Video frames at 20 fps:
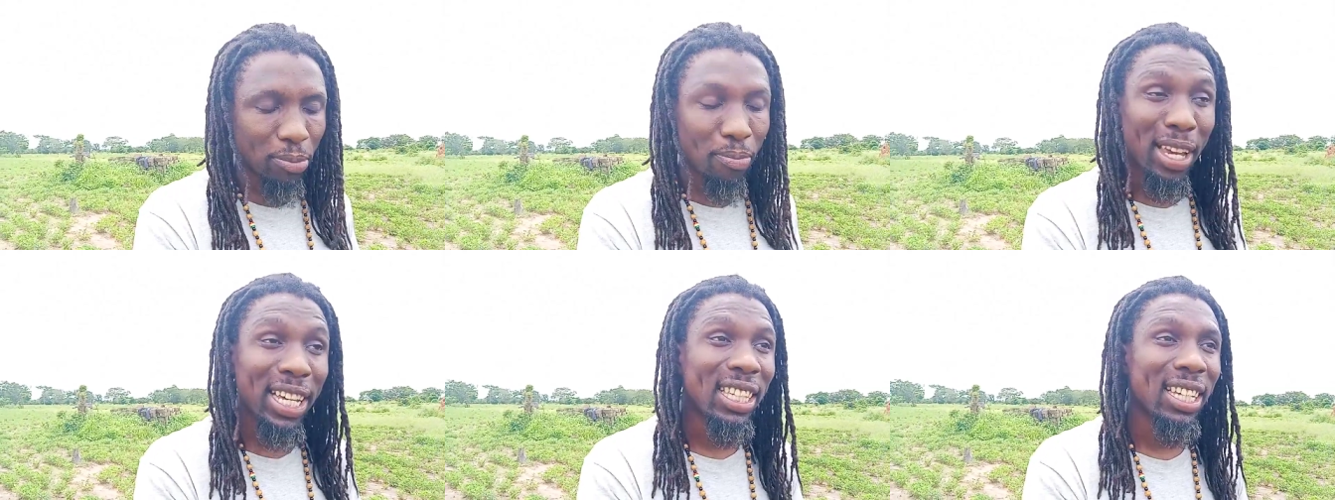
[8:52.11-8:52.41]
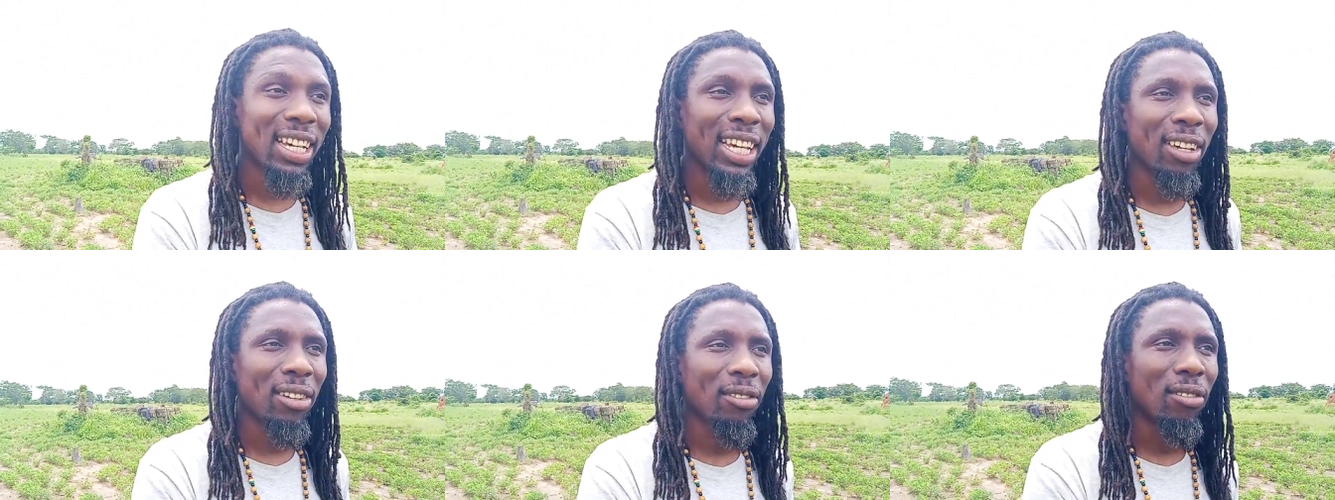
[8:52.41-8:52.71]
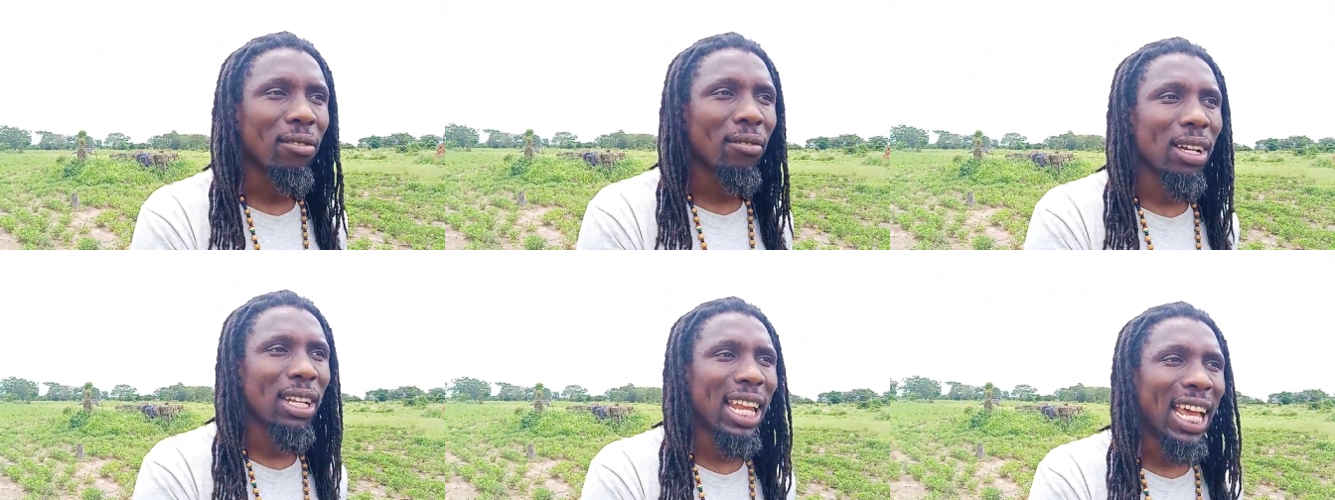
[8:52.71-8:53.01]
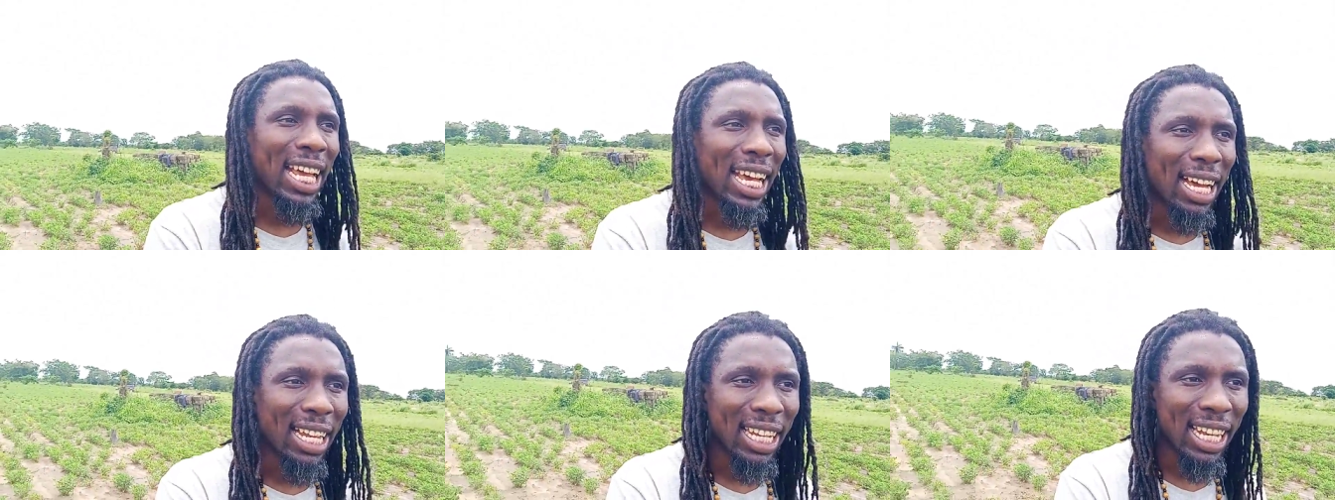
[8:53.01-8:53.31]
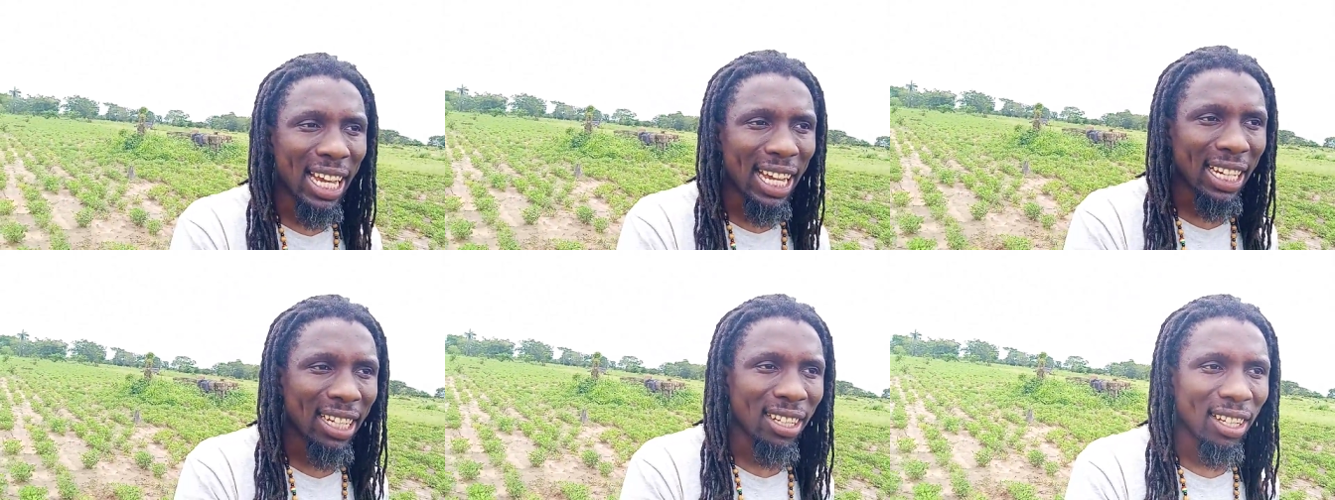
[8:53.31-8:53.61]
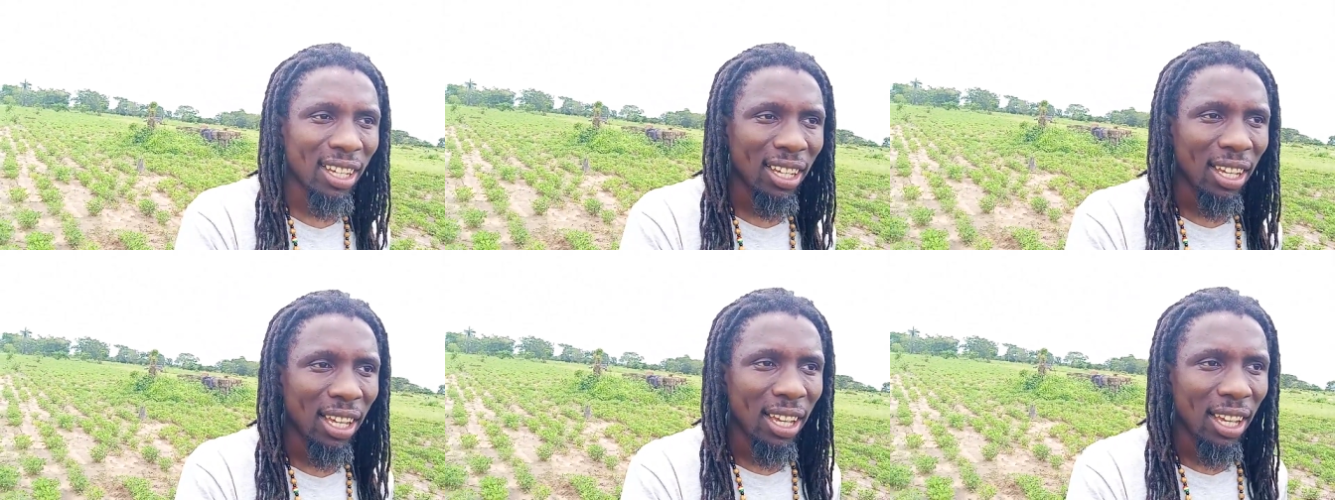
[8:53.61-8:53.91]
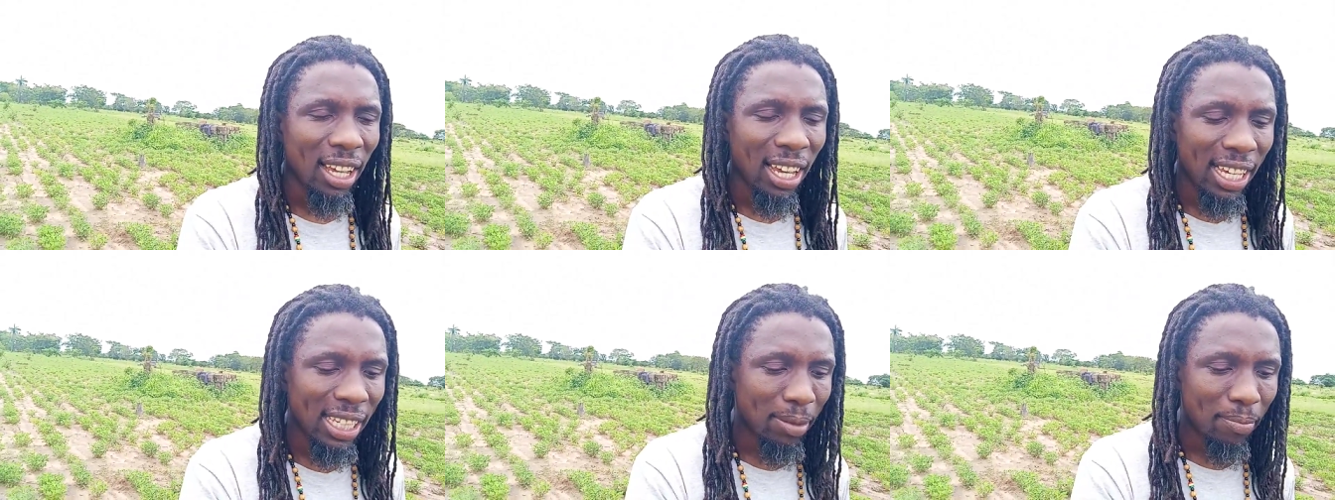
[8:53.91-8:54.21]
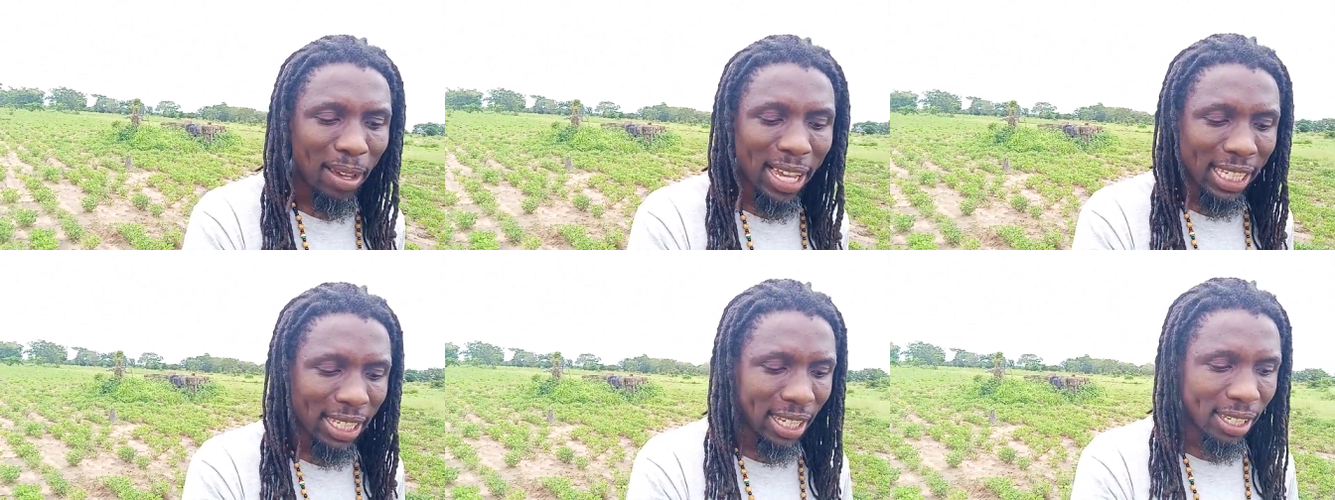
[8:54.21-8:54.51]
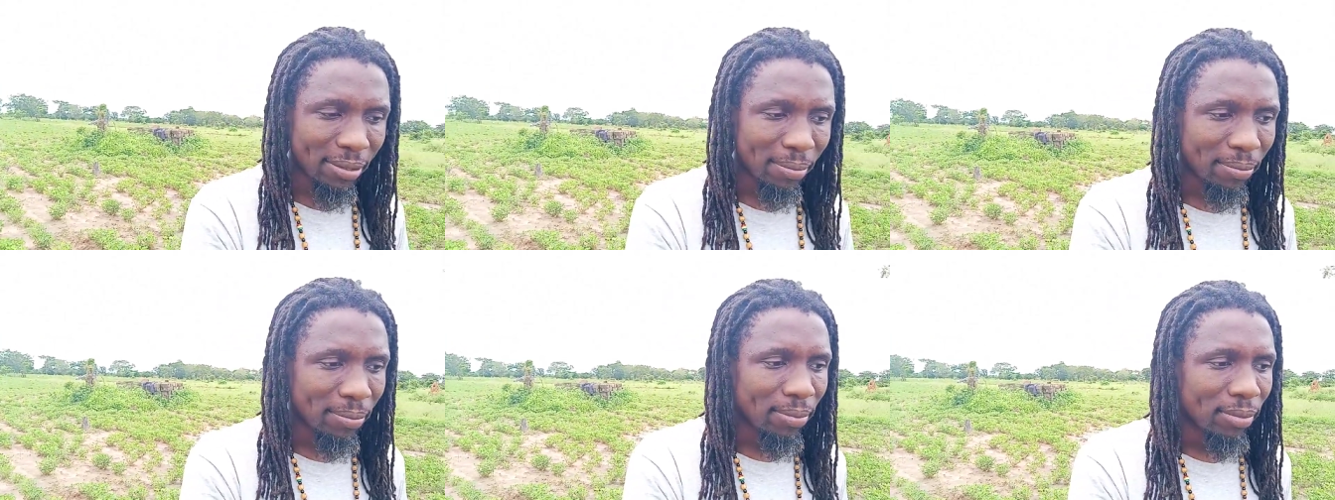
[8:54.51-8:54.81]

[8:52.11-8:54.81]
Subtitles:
better, like a land is better.